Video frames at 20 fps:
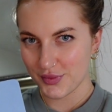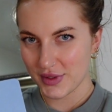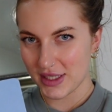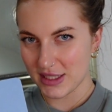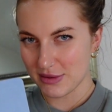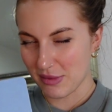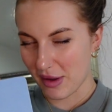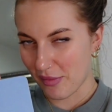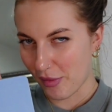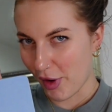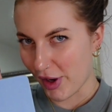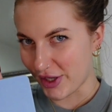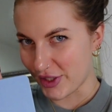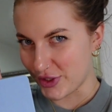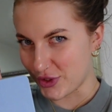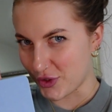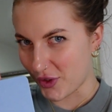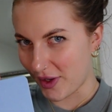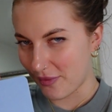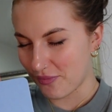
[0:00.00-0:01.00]
is my pride
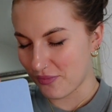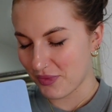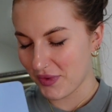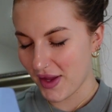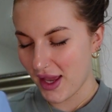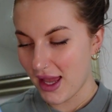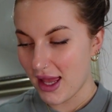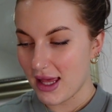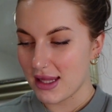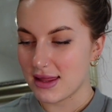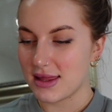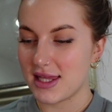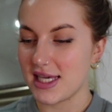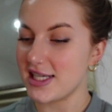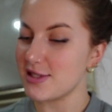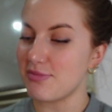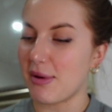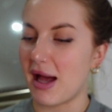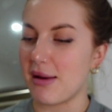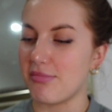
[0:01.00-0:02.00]
and joy.
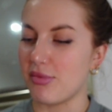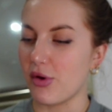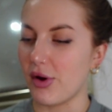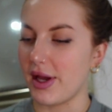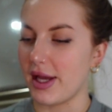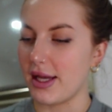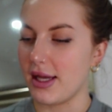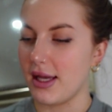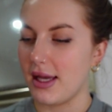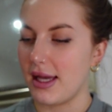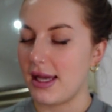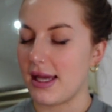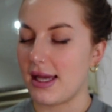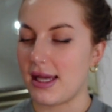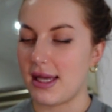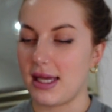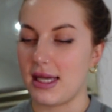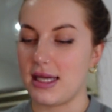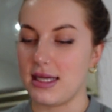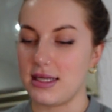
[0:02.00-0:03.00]
This bad boy
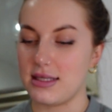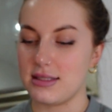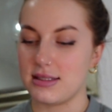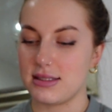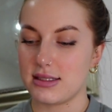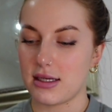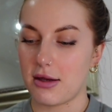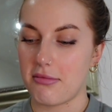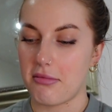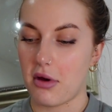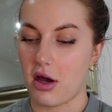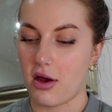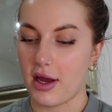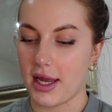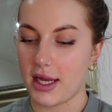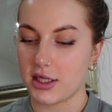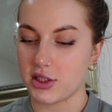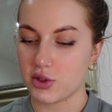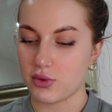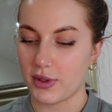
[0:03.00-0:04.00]
is
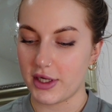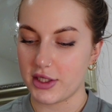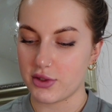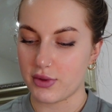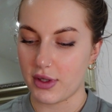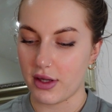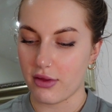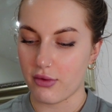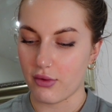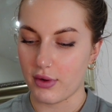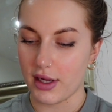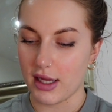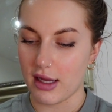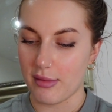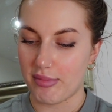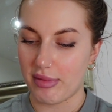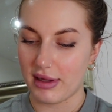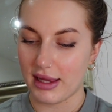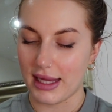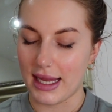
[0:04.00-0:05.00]
my 2023
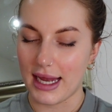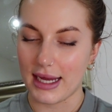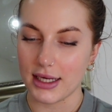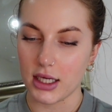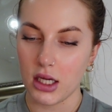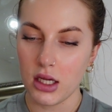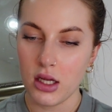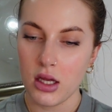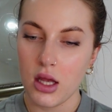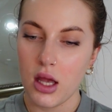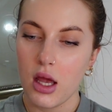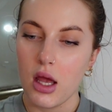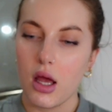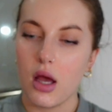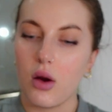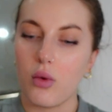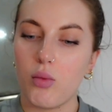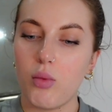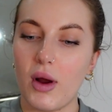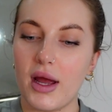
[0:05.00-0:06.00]
planner.
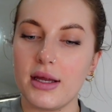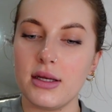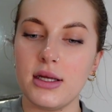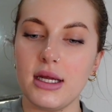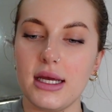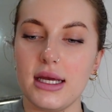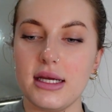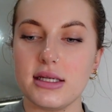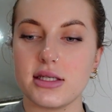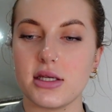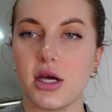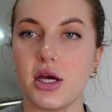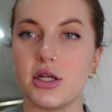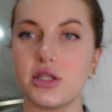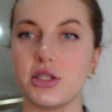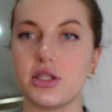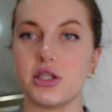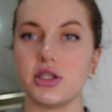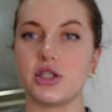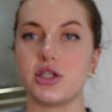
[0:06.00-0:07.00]
When it
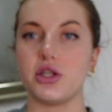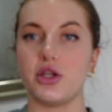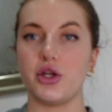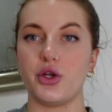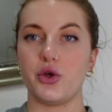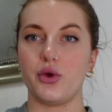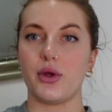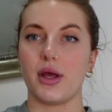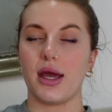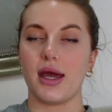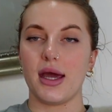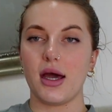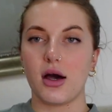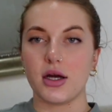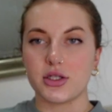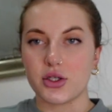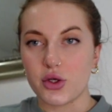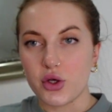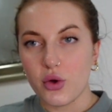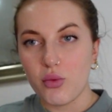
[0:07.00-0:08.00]
turned to the new year,
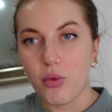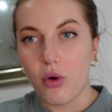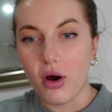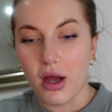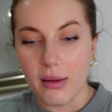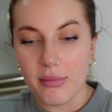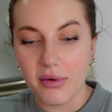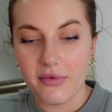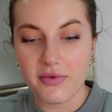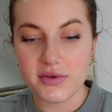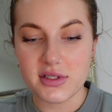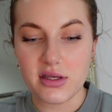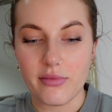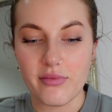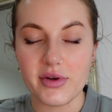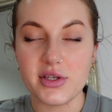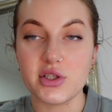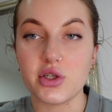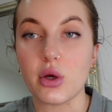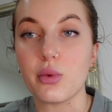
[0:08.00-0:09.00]
I don't know why, but for some
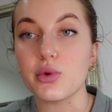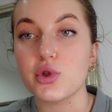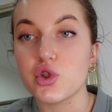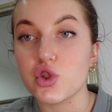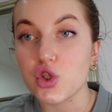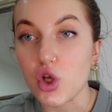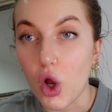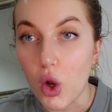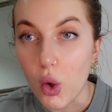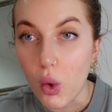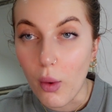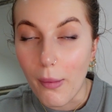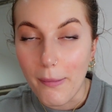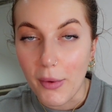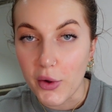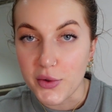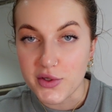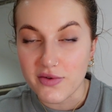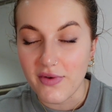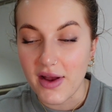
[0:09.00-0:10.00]
reason I was so
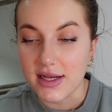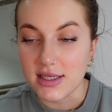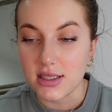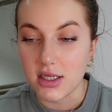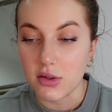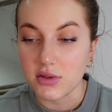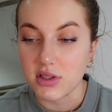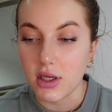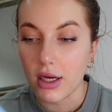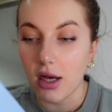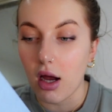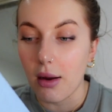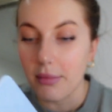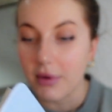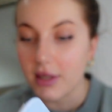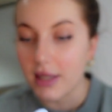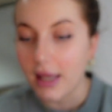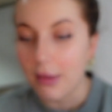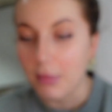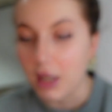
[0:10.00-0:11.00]
motivated. I was like, I'm
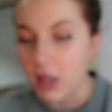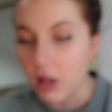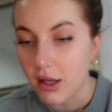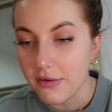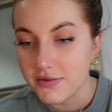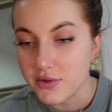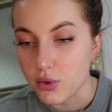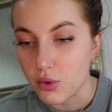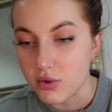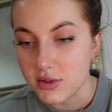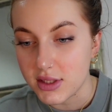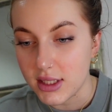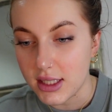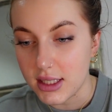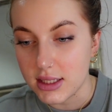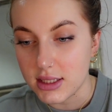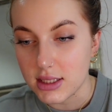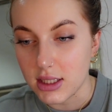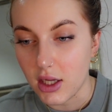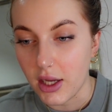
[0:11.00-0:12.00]
going to get my life
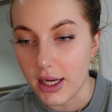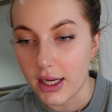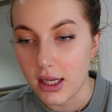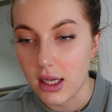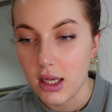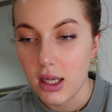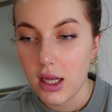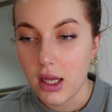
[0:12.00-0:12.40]
sorted. Like,